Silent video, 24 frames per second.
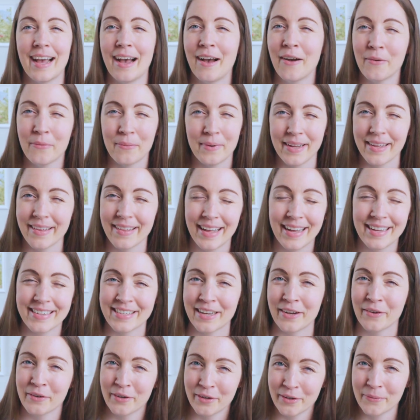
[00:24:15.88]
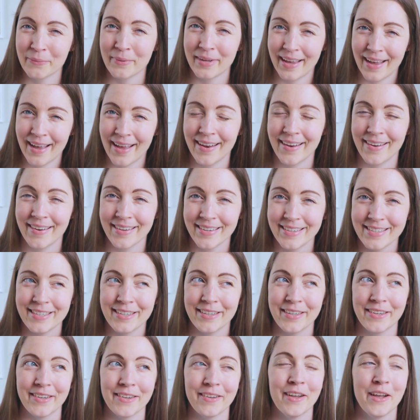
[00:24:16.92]
not realize how good we had it
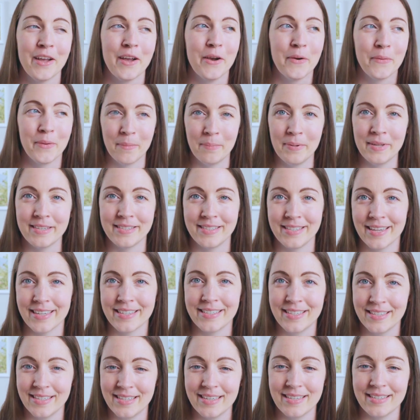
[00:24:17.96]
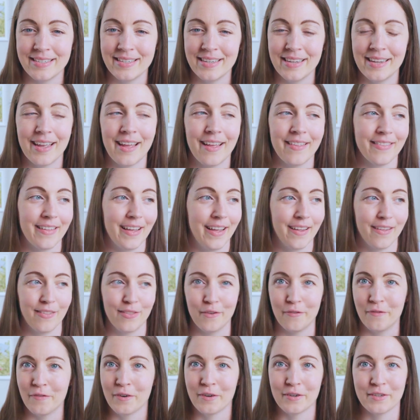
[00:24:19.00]
until we PCS to DC, and like
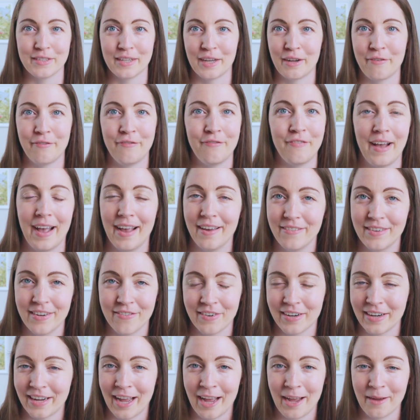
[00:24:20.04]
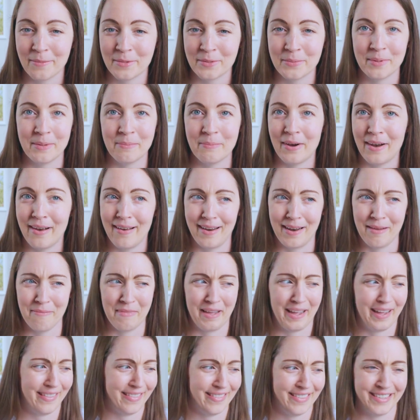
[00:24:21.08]
the first like 5 different kinds we bought, I'm
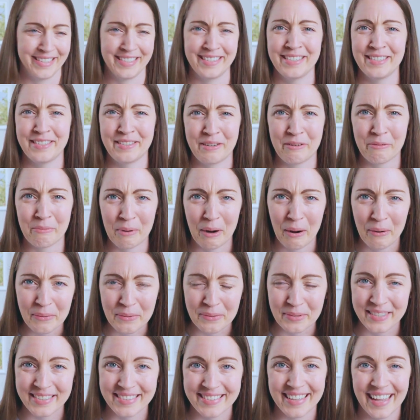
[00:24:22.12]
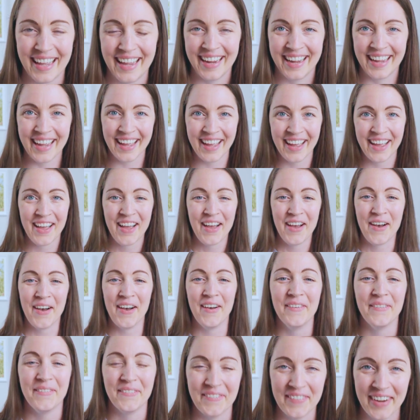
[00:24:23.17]
like, this is gross. Like
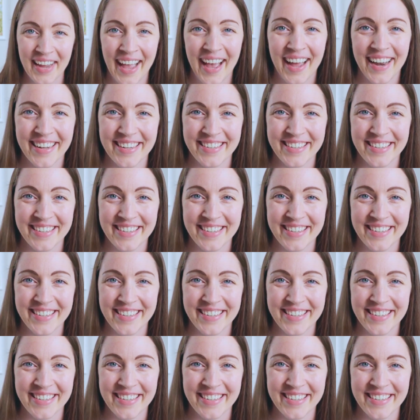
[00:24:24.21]
we had